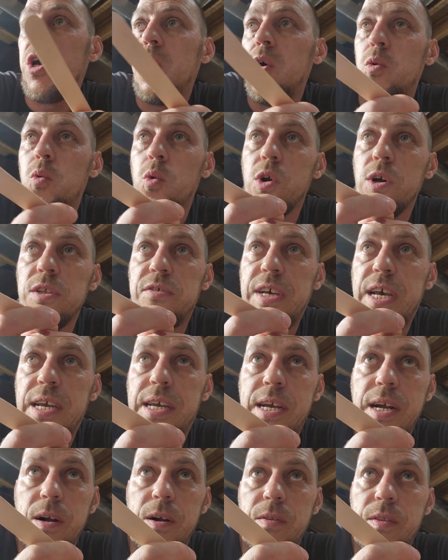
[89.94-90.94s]
We're going to take
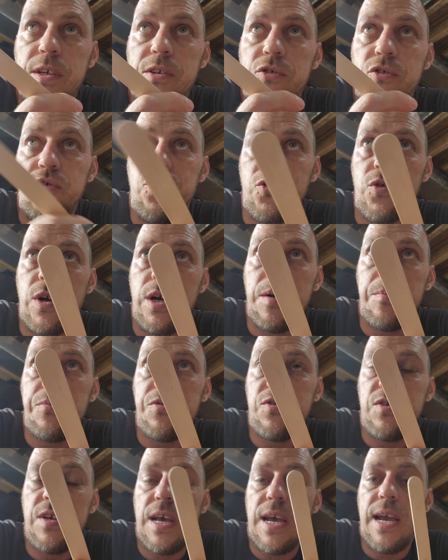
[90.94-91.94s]
care of these
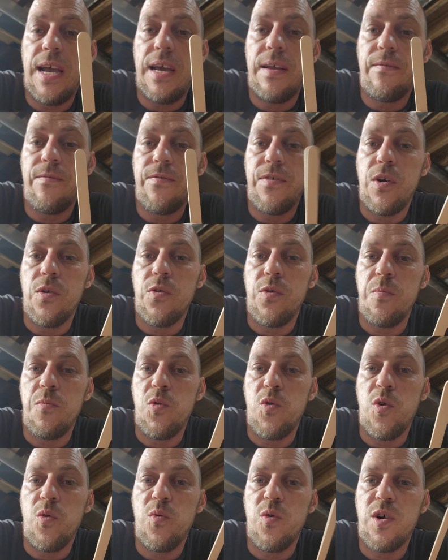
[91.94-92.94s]
drips. And
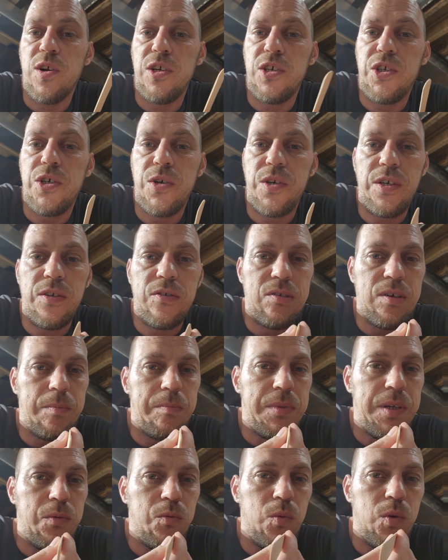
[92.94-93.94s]
furthermore, we're going to show you
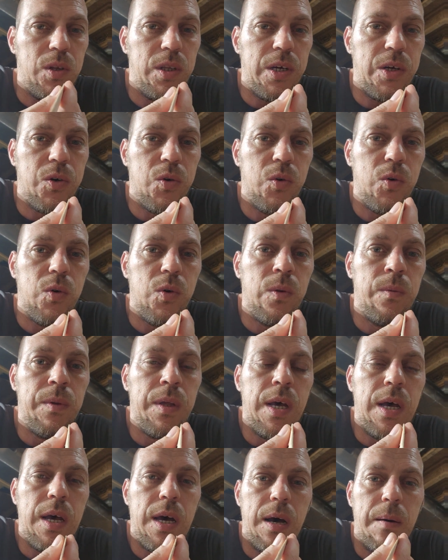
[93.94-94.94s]
something really cool
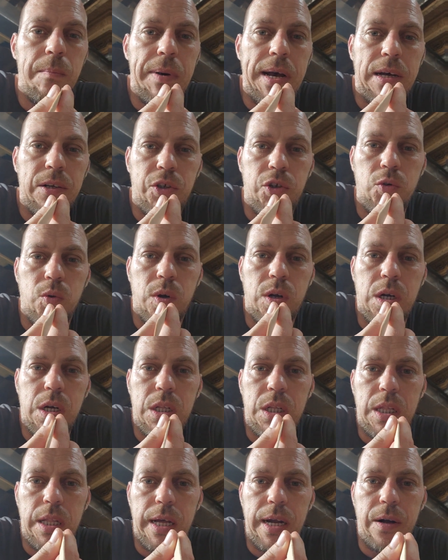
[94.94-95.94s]
about your
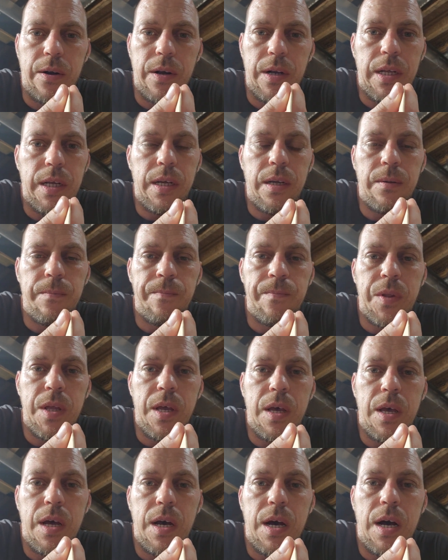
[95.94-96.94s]
clarity.
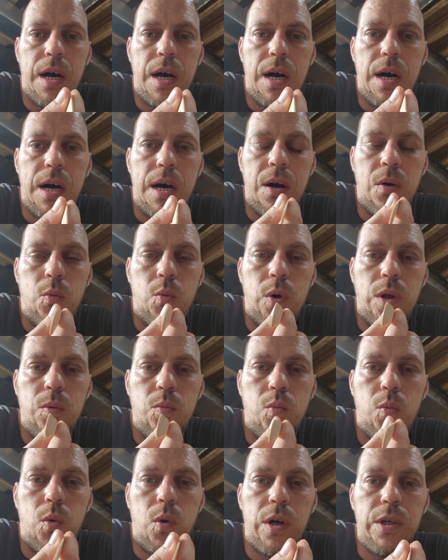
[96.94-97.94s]
We
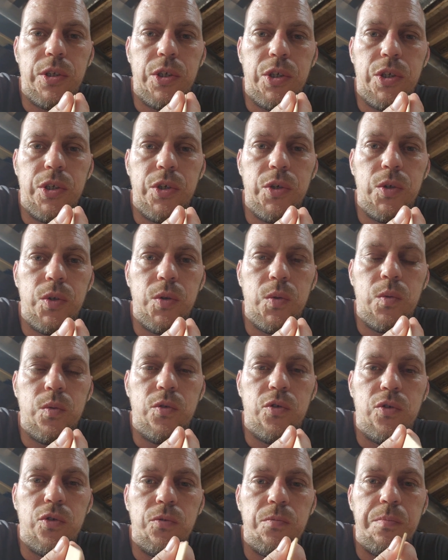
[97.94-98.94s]
want you
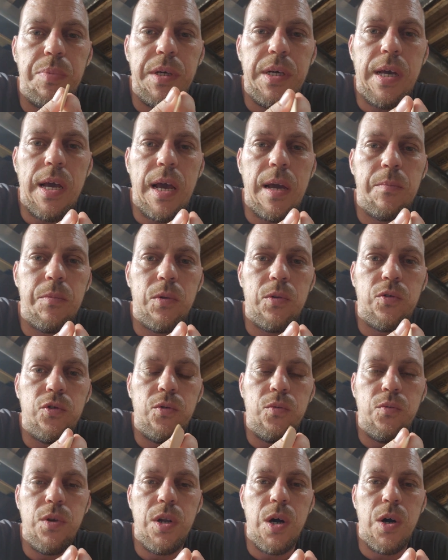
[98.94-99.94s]
to be able
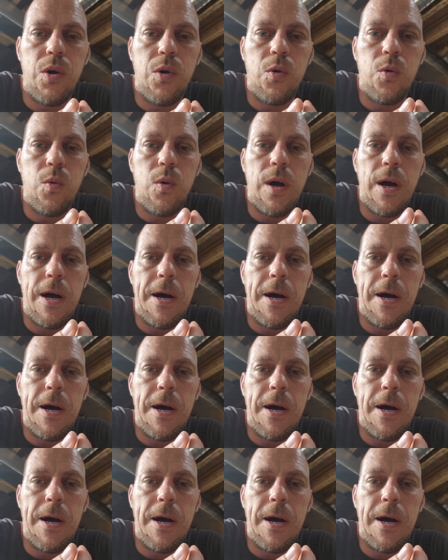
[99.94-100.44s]
to know